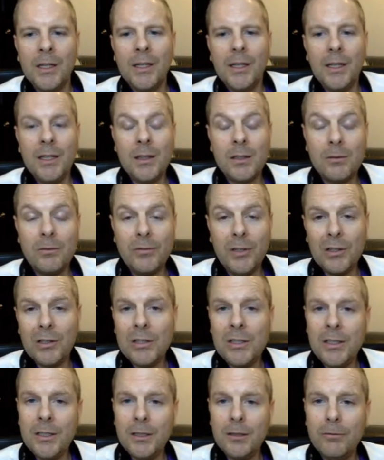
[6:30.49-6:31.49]
in the very
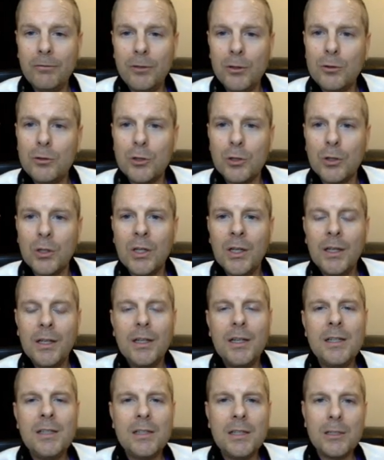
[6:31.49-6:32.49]
near future
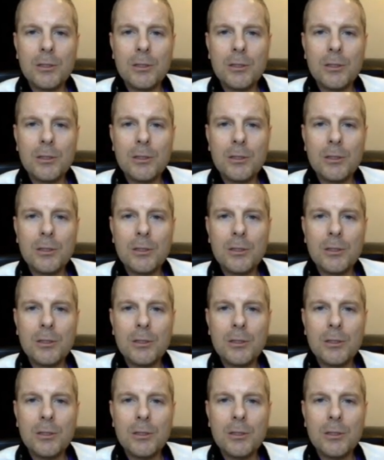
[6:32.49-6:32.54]
is a